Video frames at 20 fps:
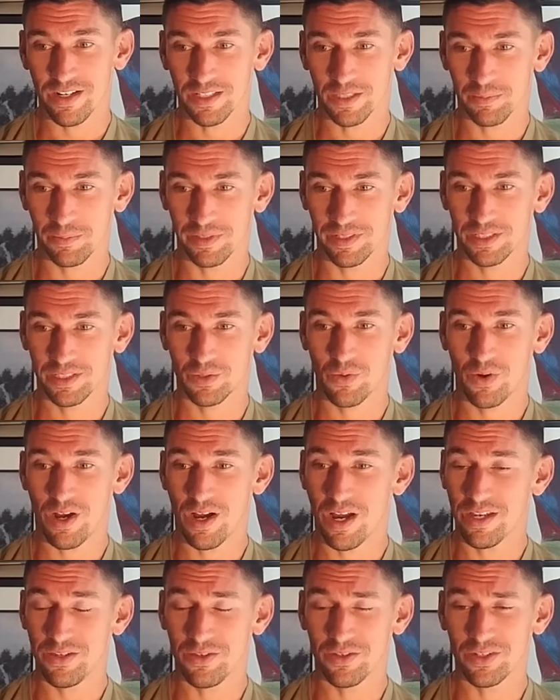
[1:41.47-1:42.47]
split
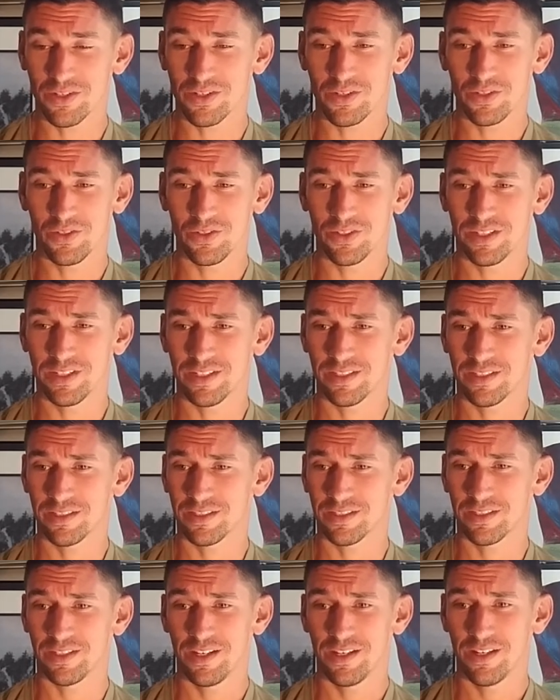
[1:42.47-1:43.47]
squat. You can do
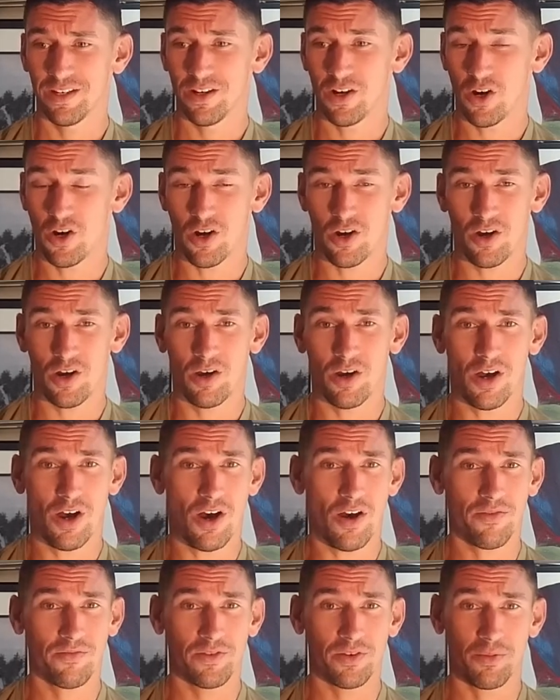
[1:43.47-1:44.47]
this
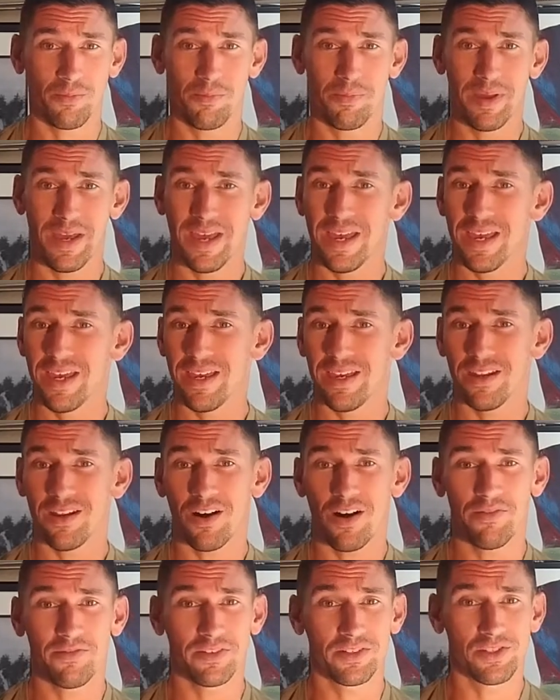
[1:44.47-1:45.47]
off your bed,
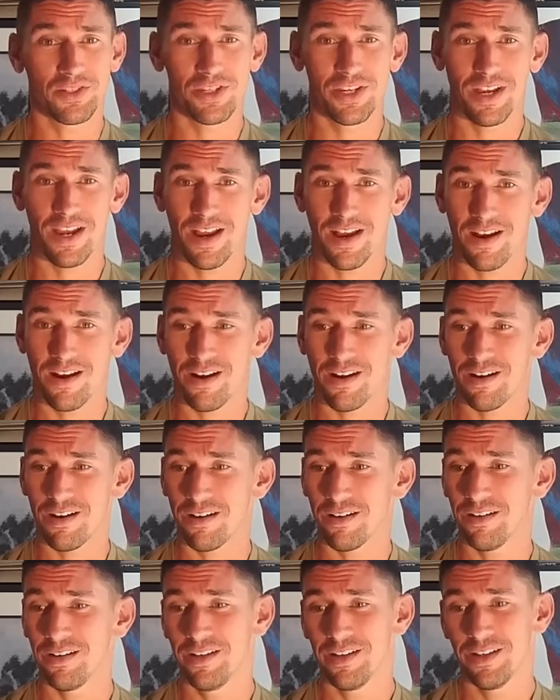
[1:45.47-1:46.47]
off a
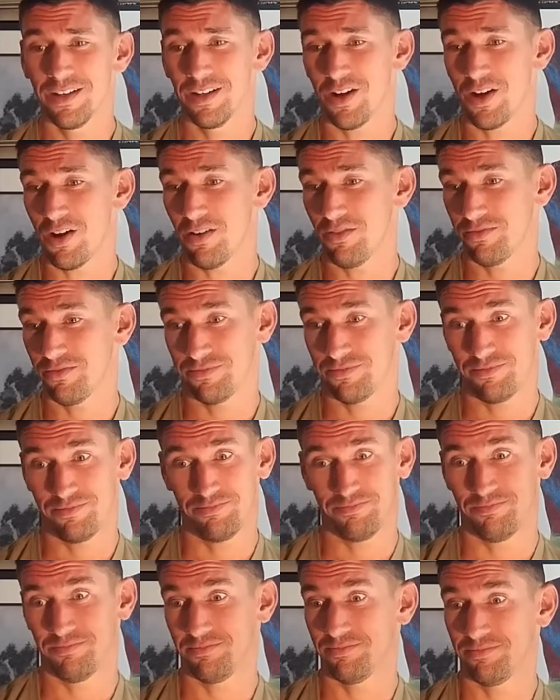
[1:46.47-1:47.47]
chair, off
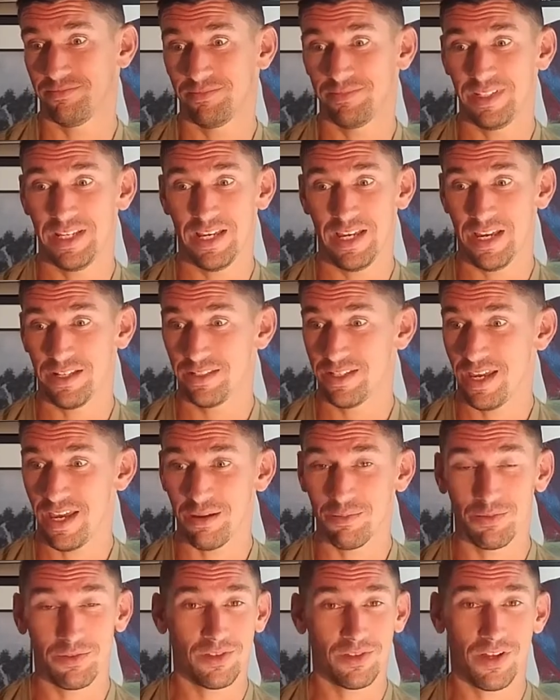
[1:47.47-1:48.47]
a
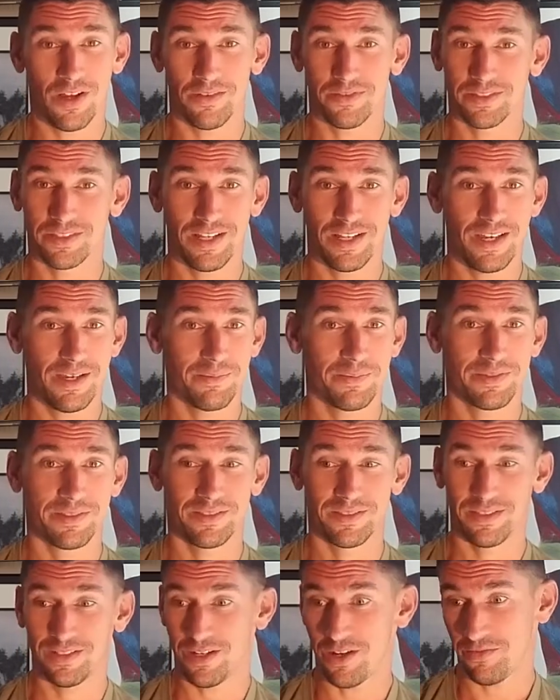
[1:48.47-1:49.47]
table, off
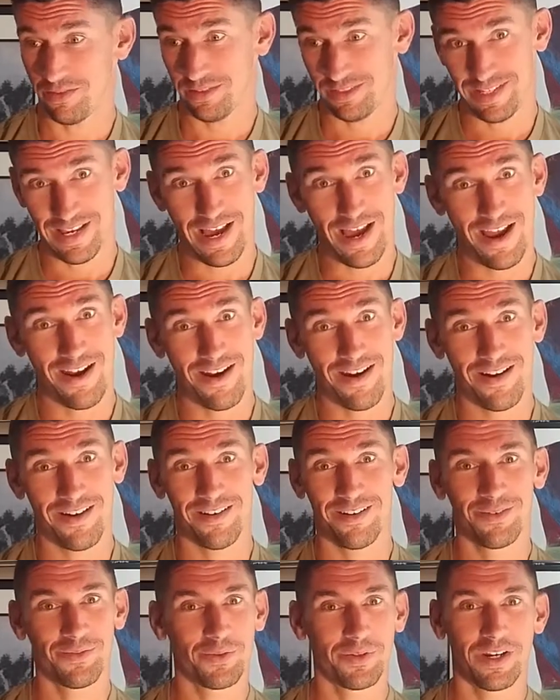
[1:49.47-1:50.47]
steps, off a
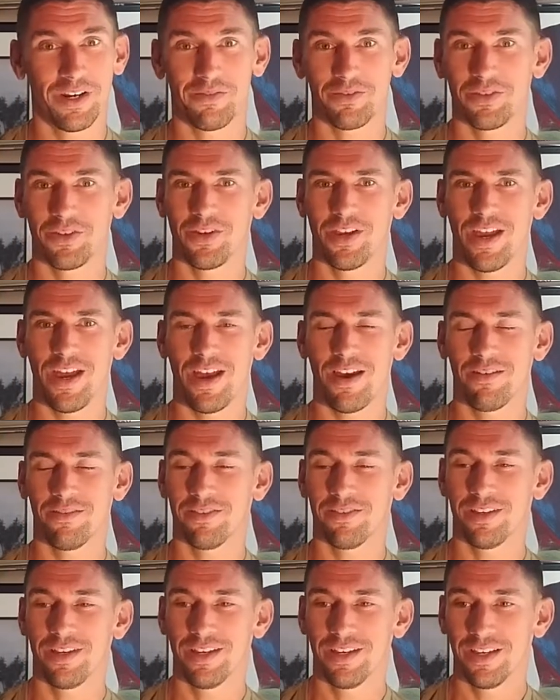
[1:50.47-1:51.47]
tire, whatever you
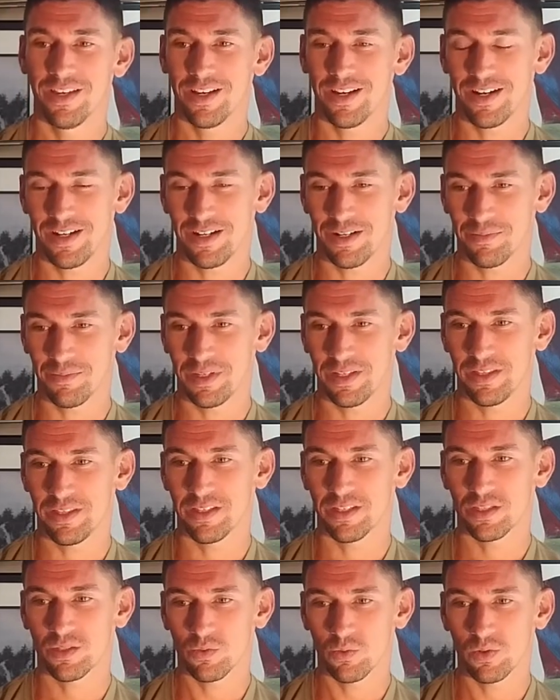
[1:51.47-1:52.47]
have. And
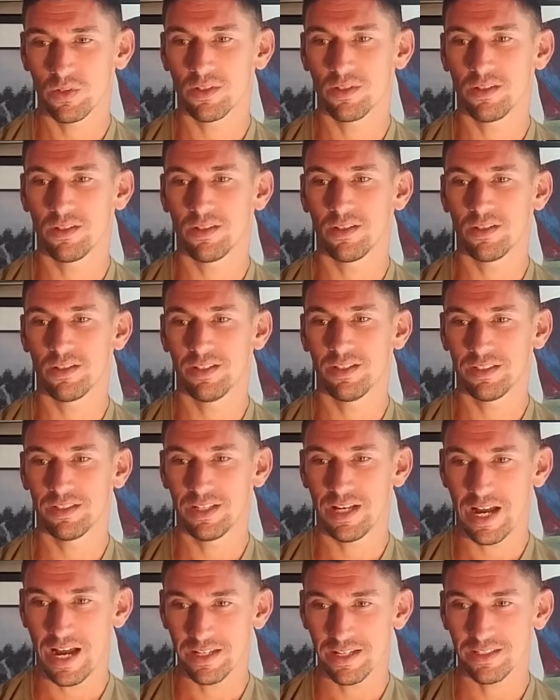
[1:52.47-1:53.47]
this will
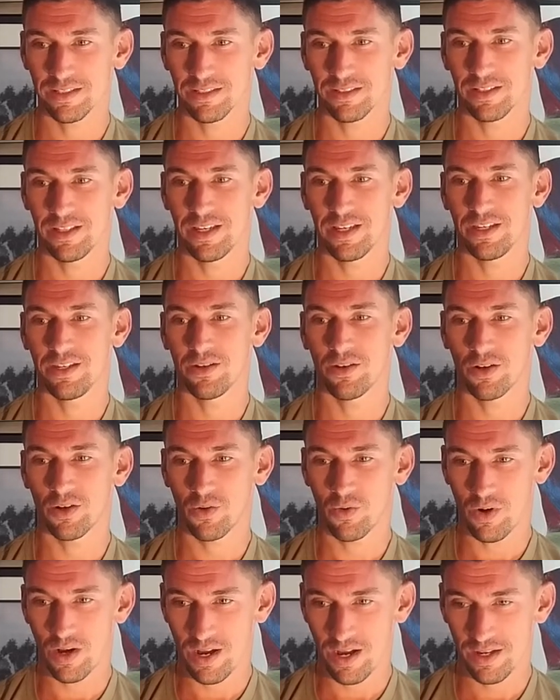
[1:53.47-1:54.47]
isolate your
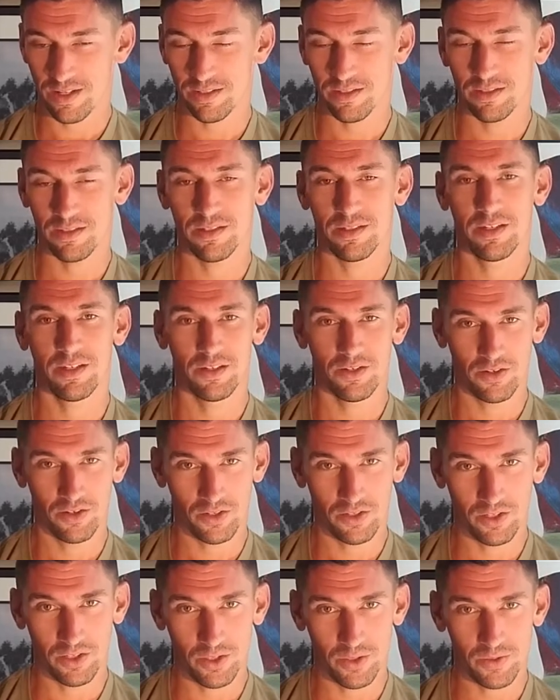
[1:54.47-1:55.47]
quads and your
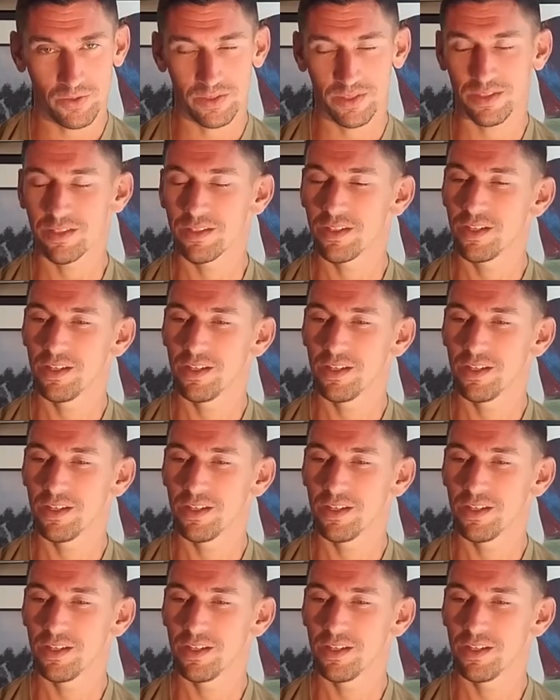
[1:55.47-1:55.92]
glutes